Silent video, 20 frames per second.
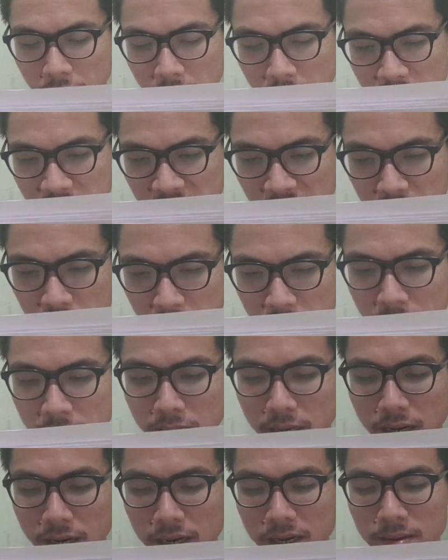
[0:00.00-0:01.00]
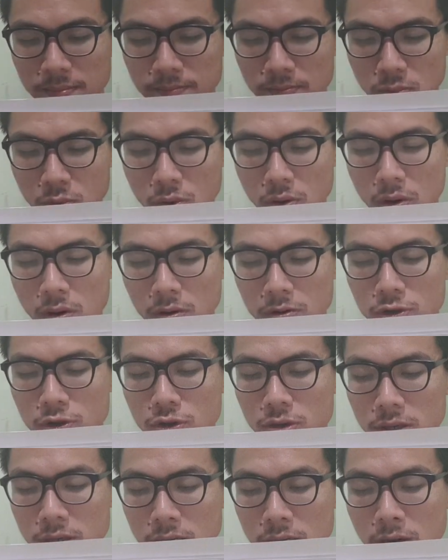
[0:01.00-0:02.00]
discern in a book or
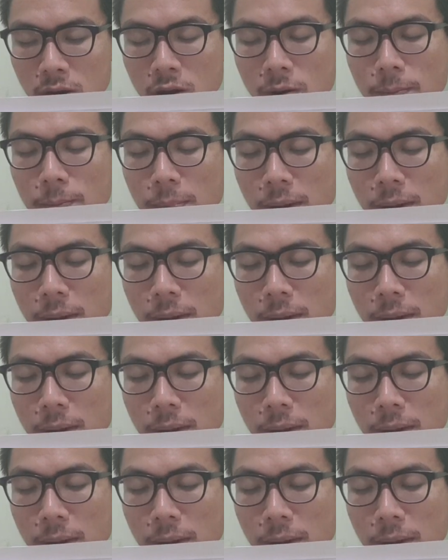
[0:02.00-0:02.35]
journal or